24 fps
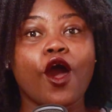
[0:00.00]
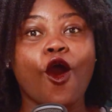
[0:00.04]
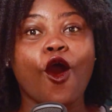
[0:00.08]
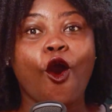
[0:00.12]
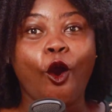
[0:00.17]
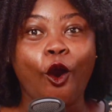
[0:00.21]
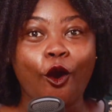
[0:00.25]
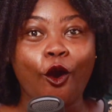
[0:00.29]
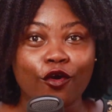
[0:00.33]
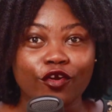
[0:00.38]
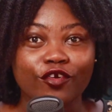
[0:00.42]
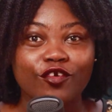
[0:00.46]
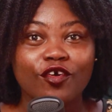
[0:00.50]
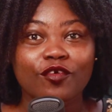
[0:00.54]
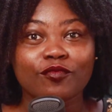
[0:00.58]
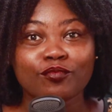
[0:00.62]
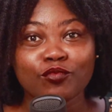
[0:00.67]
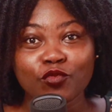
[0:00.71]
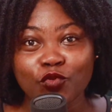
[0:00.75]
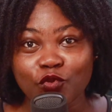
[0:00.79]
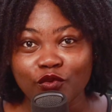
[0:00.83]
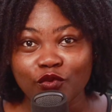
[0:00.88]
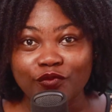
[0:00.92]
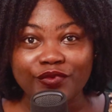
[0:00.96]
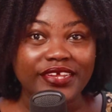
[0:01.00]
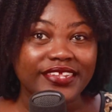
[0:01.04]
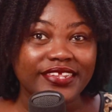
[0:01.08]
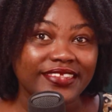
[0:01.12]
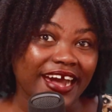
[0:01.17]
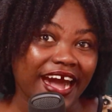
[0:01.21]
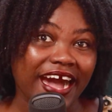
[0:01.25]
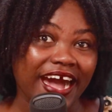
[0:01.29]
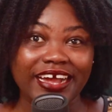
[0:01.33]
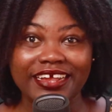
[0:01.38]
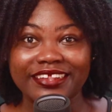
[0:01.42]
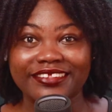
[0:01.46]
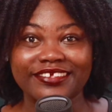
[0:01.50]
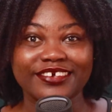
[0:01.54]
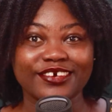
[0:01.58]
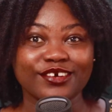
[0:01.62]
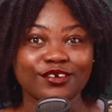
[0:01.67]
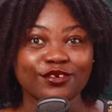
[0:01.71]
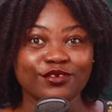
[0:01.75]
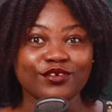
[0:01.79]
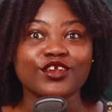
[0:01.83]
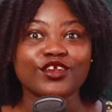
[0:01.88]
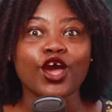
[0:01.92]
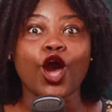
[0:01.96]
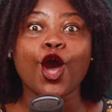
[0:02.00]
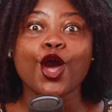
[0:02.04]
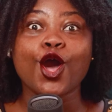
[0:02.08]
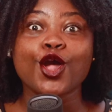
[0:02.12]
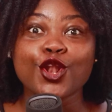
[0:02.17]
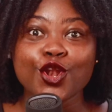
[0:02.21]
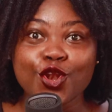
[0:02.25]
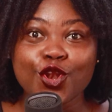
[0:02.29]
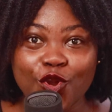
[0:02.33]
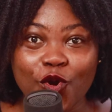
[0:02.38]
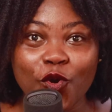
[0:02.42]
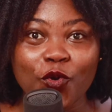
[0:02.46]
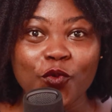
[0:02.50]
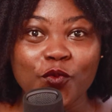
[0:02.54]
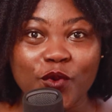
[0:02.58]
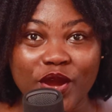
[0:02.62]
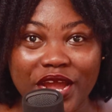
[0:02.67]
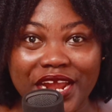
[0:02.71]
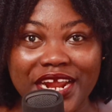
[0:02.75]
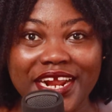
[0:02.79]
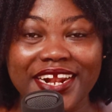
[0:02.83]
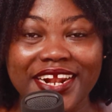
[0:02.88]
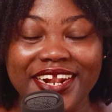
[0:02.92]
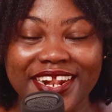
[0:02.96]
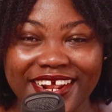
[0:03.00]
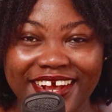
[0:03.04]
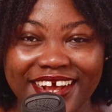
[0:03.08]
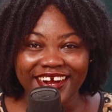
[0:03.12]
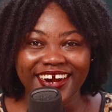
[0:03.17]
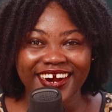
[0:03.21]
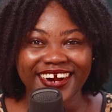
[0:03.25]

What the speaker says: a horror movie titled Knowing.